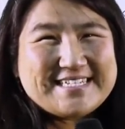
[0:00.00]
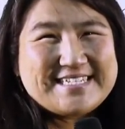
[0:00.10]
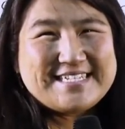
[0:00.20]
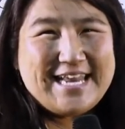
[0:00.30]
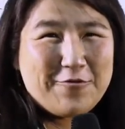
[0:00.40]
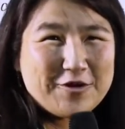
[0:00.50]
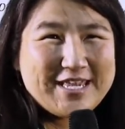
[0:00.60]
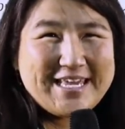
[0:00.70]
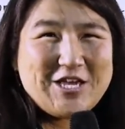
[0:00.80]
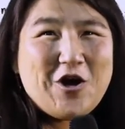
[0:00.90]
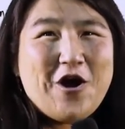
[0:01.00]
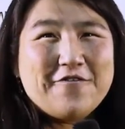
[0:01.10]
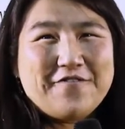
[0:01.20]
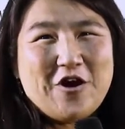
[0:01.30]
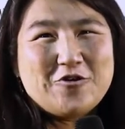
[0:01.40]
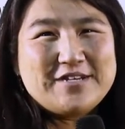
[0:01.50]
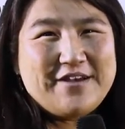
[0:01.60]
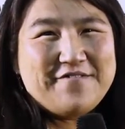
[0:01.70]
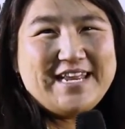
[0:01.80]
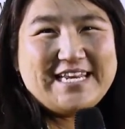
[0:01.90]
Yes, today we're kicking off our
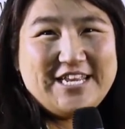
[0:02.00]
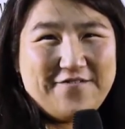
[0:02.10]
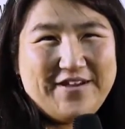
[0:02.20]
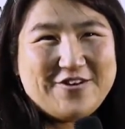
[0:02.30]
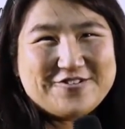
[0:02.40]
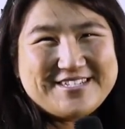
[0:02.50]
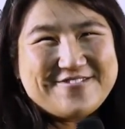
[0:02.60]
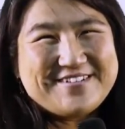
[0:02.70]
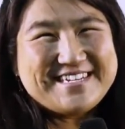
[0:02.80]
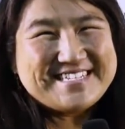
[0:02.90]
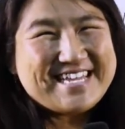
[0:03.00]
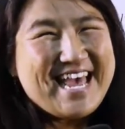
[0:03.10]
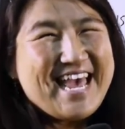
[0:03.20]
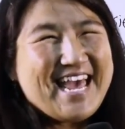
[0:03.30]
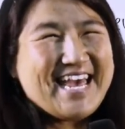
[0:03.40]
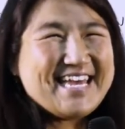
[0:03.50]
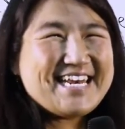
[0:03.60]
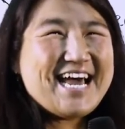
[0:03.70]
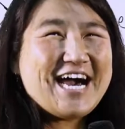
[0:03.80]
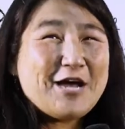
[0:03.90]
DevNet Innovator Series.
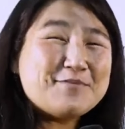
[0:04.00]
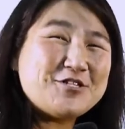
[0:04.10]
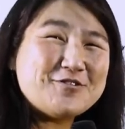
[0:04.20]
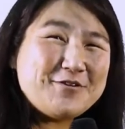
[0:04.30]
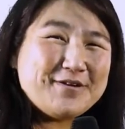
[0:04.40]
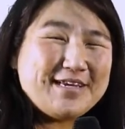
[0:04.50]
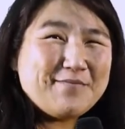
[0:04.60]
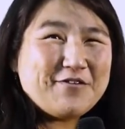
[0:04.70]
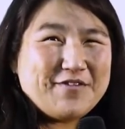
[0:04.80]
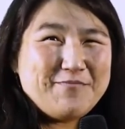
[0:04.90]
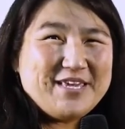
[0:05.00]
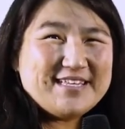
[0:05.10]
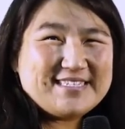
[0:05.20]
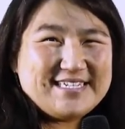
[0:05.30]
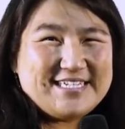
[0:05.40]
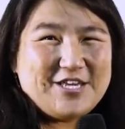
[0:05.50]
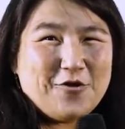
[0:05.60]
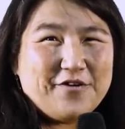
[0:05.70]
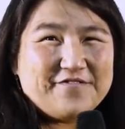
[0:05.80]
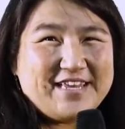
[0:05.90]
And uh, I'm Susie Wee, I'm the VP and
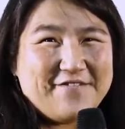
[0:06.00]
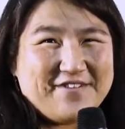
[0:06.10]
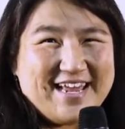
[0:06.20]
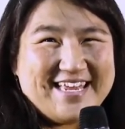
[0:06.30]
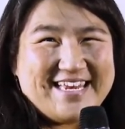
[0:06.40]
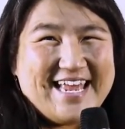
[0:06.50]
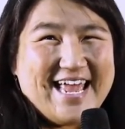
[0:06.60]
CTO of DevNet.